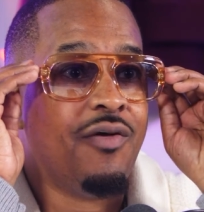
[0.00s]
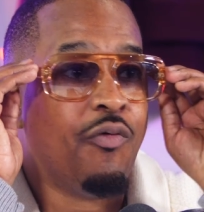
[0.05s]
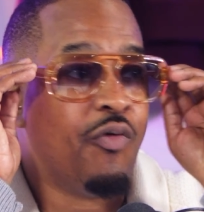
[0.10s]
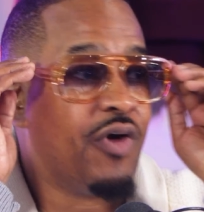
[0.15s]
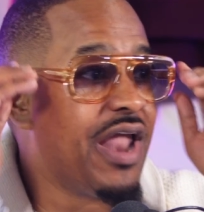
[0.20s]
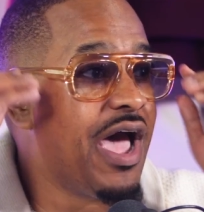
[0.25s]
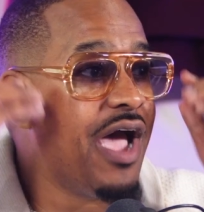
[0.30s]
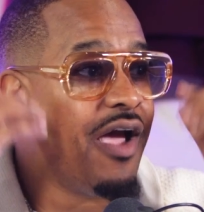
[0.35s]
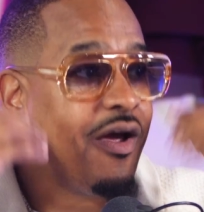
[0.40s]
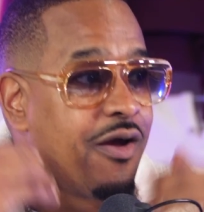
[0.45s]

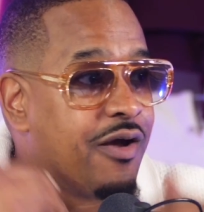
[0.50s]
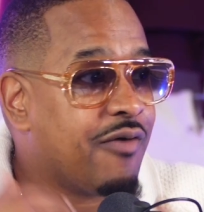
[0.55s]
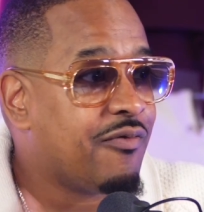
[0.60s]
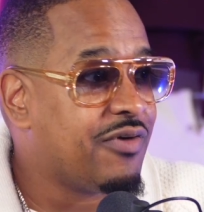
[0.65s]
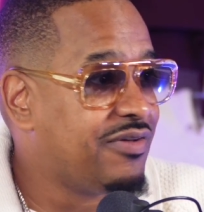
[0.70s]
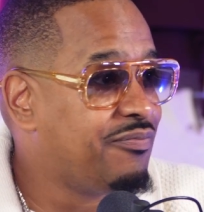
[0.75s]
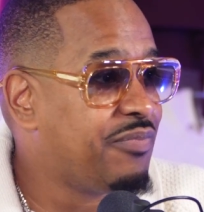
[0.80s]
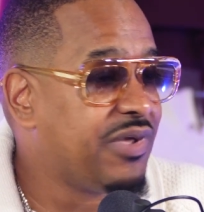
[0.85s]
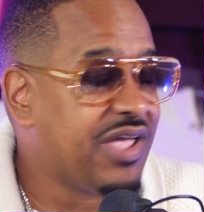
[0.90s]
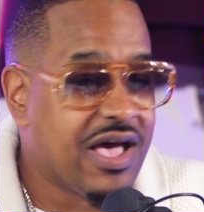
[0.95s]
When
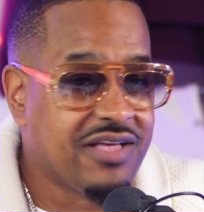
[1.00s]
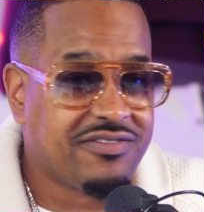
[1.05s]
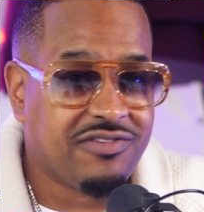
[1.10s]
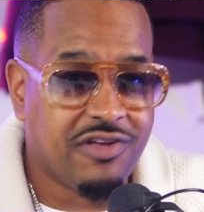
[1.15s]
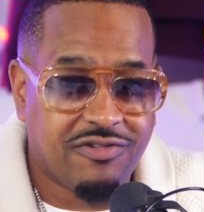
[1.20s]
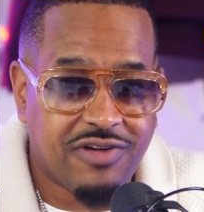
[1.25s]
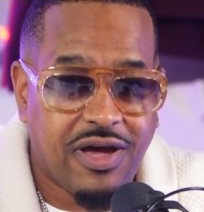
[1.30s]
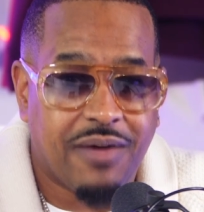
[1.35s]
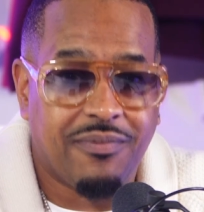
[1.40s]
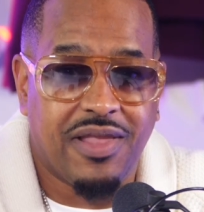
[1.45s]

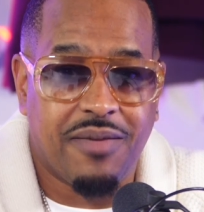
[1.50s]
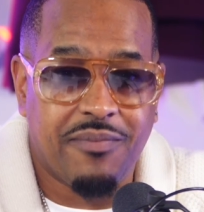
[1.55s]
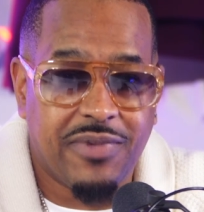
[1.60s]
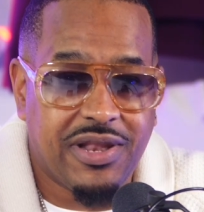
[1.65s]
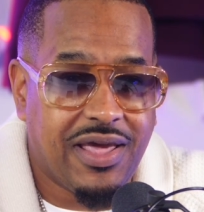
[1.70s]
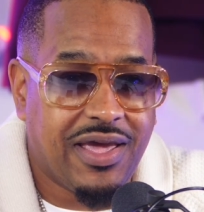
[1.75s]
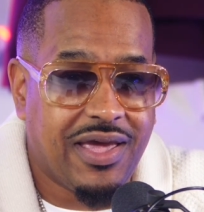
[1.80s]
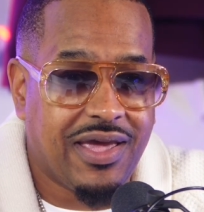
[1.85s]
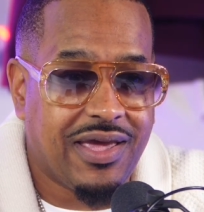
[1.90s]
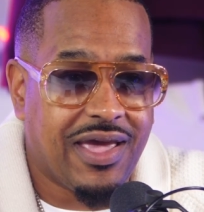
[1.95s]
Beyonce dropped
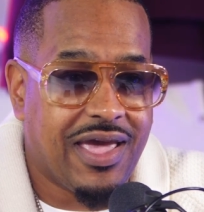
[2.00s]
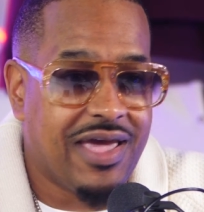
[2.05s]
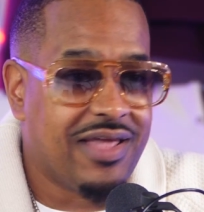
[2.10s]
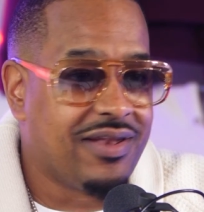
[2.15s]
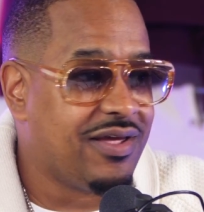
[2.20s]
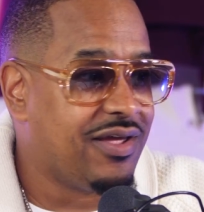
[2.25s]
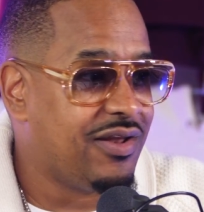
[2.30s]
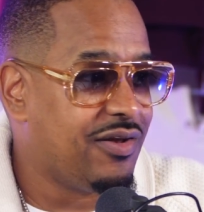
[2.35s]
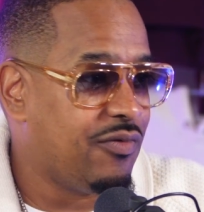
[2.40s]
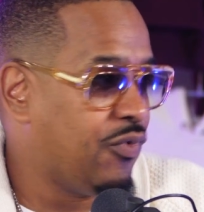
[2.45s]
Lemonade,
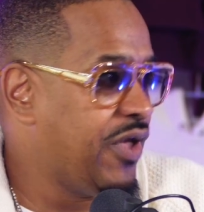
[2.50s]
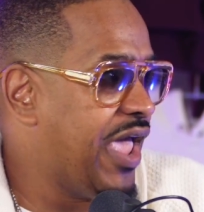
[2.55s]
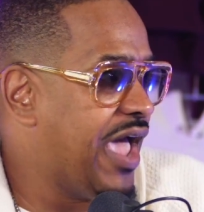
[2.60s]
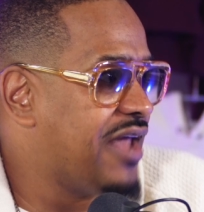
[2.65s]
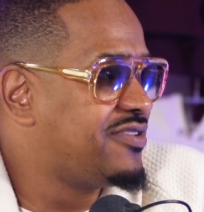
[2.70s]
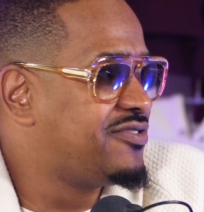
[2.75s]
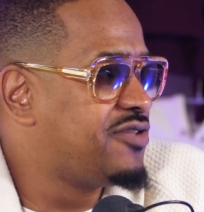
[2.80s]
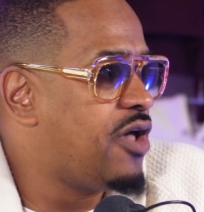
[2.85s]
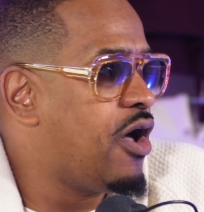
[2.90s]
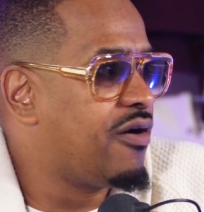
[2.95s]
and then we
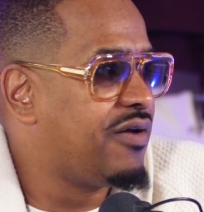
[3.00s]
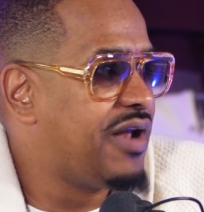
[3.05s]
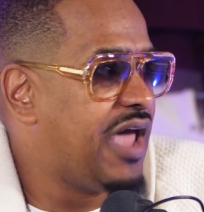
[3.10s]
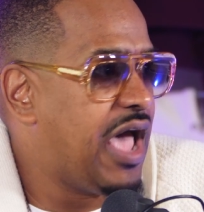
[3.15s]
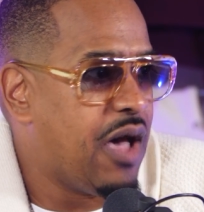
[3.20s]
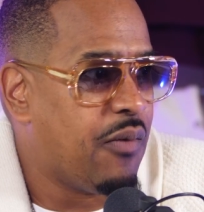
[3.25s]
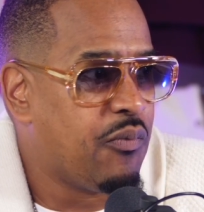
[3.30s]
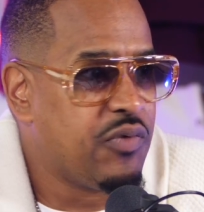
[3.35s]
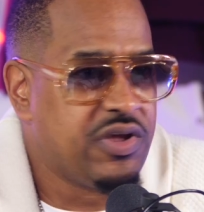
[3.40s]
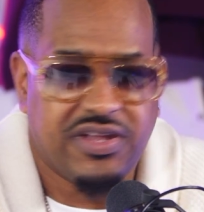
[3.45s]
had a song on the
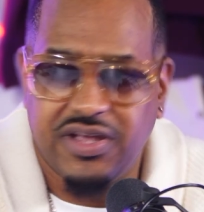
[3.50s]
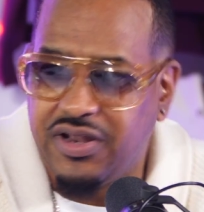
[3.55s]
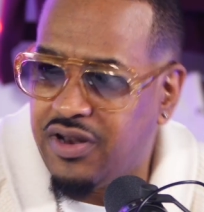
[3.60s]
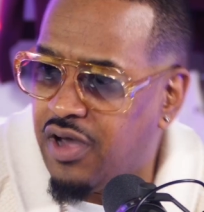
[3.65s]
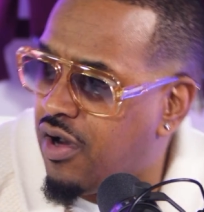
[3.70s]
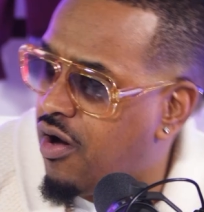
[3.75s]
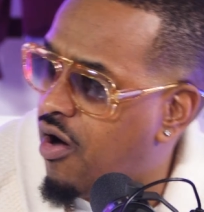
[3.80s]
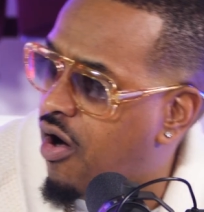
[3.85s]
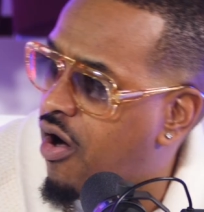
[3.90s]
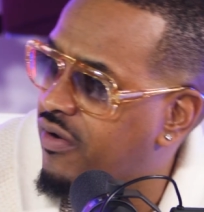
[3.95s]
album. We did
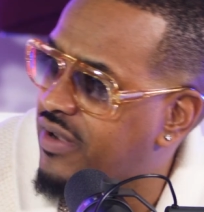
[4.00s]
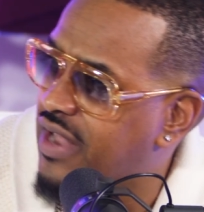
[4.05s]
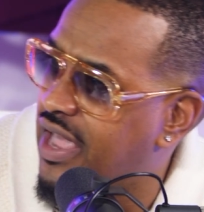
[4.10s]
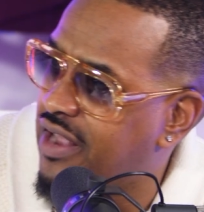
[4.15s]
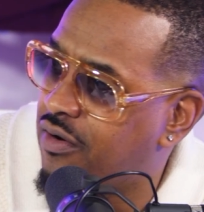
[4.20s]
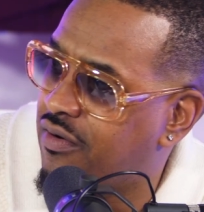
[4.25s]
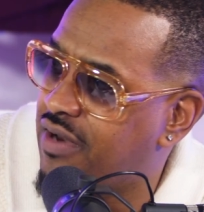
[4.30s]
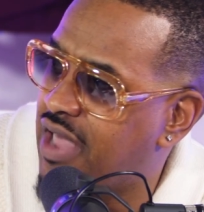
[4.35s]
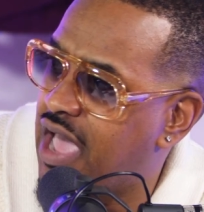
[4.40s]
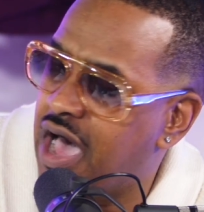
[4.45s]
All
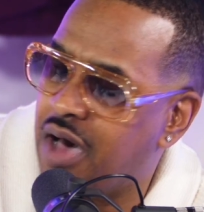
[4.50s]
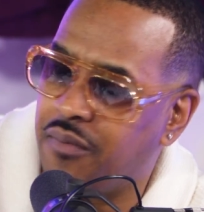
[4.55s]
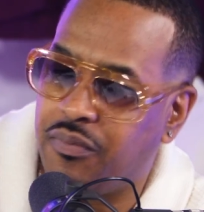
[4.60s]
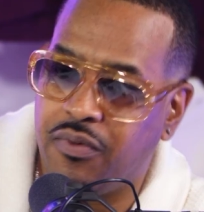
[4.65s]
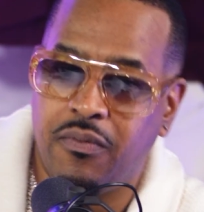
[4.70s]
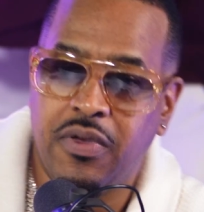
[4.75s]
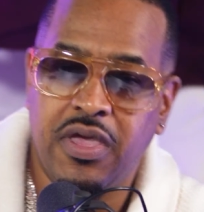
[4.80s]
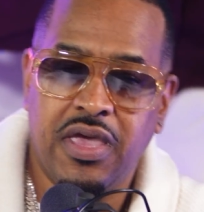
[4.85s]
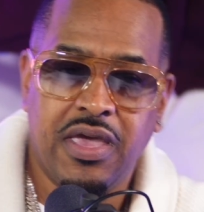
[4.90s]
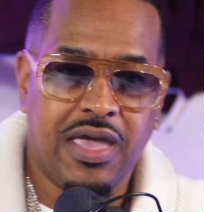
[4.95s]
Night on the
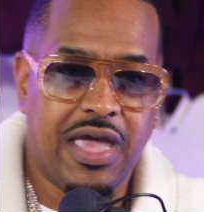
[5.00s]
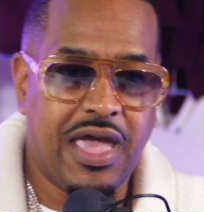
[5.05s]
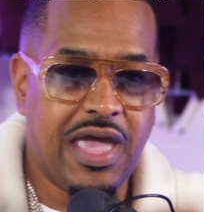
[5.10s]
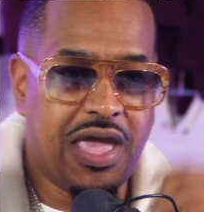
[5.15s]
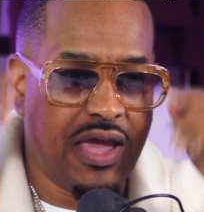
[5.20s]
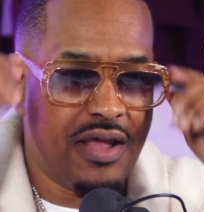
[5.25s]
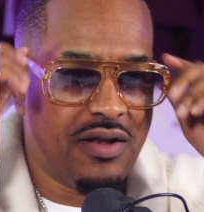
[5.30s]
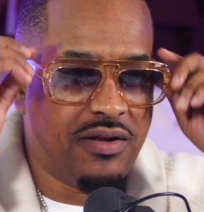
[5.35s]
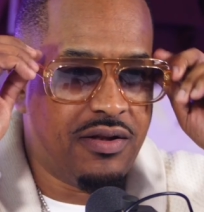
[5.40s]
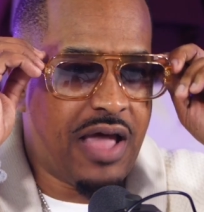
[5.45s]
album.
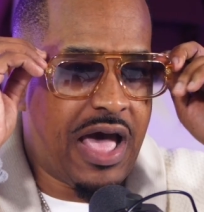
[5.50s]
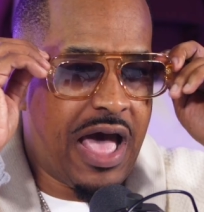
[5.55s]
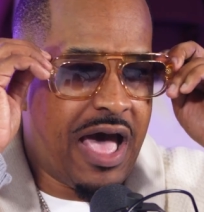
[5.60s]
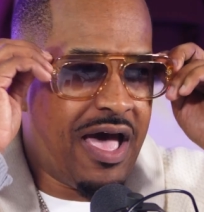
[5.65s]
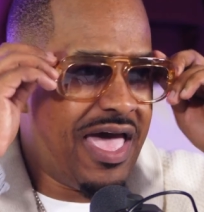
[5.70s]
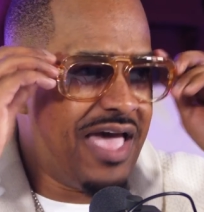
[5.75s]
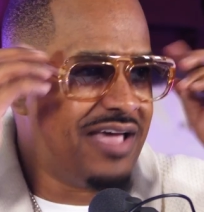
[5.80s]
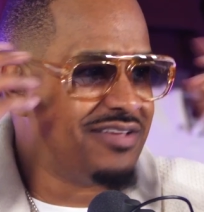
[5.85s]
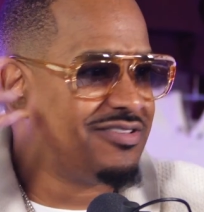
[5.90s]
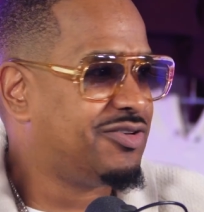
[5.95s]
And
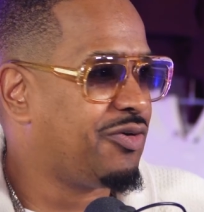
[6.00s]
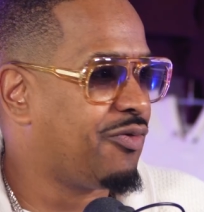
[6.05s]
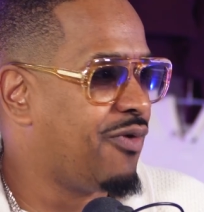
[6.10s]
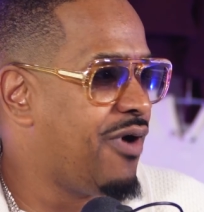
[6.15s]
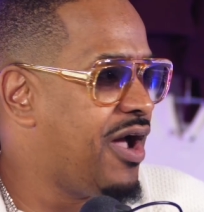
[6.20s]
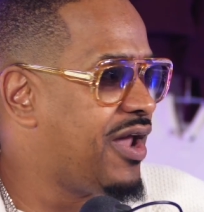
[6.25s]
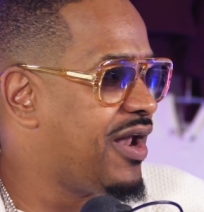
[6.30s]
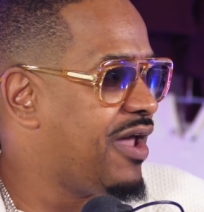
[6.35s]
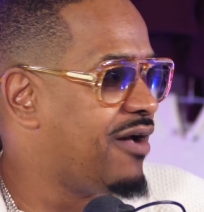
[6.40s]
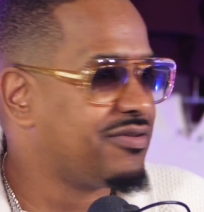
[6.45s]
I asked
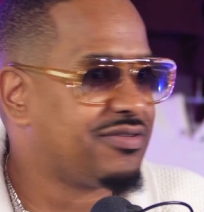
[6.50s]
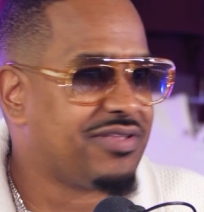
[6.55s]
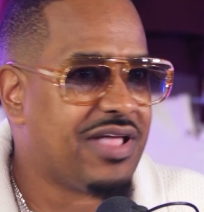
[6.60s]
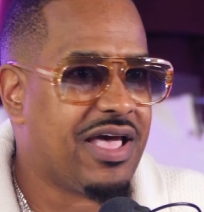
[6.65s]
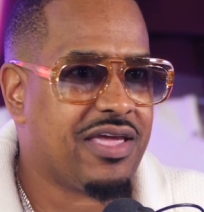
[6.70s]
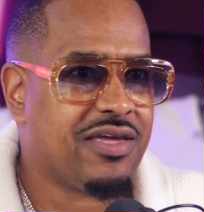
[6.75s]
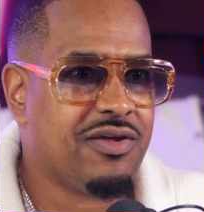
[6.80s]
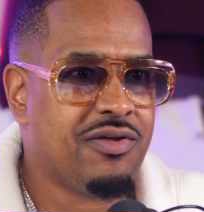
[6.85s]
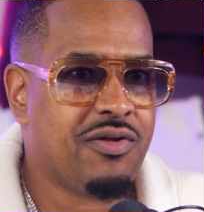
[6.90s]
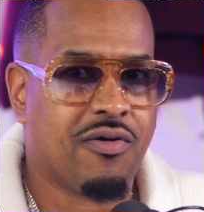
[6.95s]
Tehran, I was
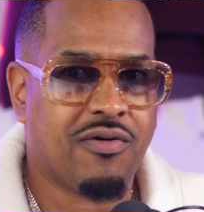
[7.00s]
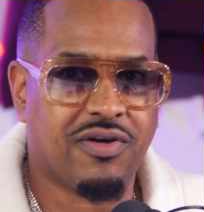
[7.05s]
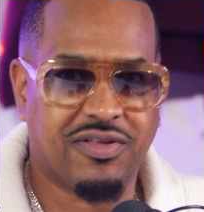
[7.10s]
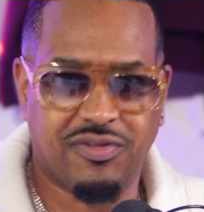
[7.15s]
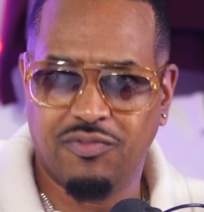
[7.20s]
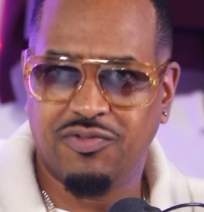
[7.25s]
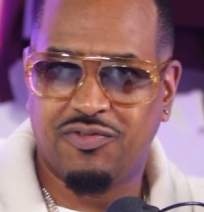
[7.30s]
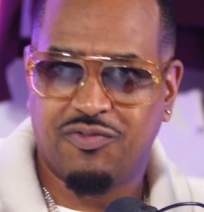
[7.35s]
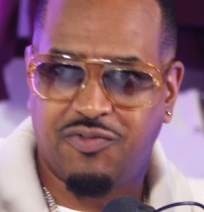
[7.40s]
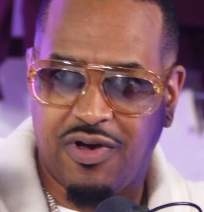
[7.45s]
like, because
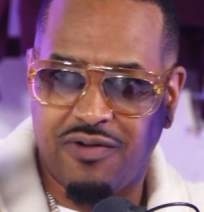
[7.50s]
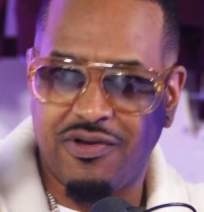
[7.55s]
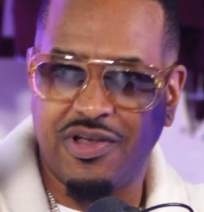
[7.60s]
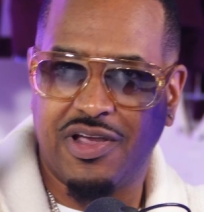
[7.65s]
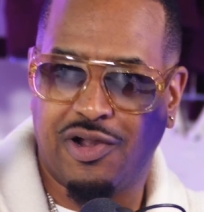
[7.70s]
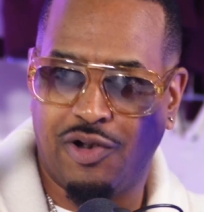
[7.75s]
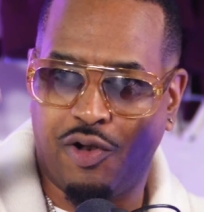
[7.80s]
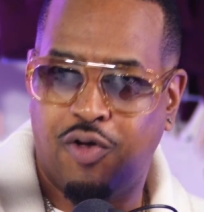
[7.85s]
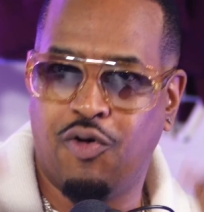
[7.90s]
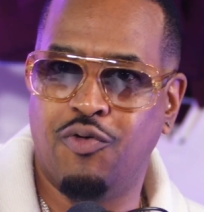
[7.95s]
it was very
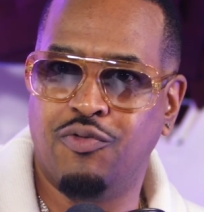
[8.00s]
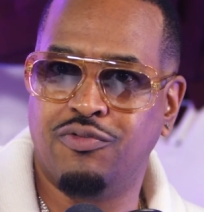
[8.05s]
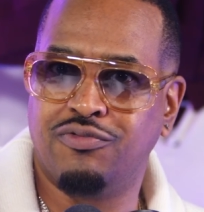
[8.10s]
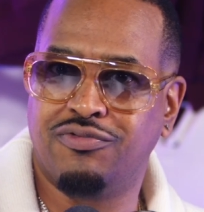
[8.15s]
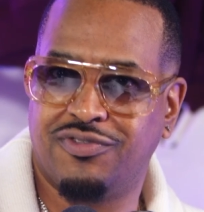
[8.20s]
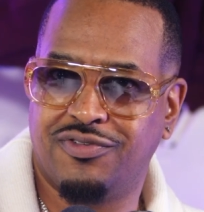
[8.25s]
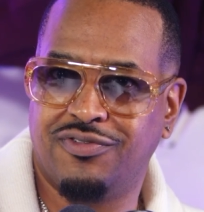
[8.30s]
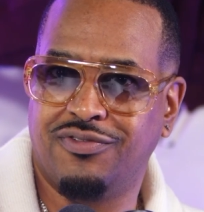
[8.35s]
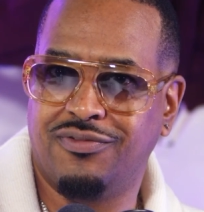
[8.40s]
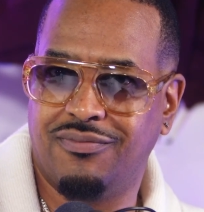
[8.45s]

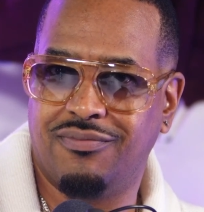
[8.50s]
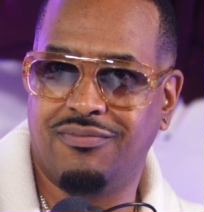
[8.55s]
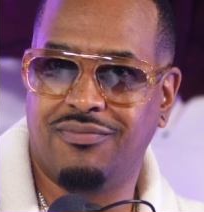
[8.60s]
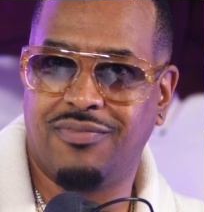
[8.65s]
close.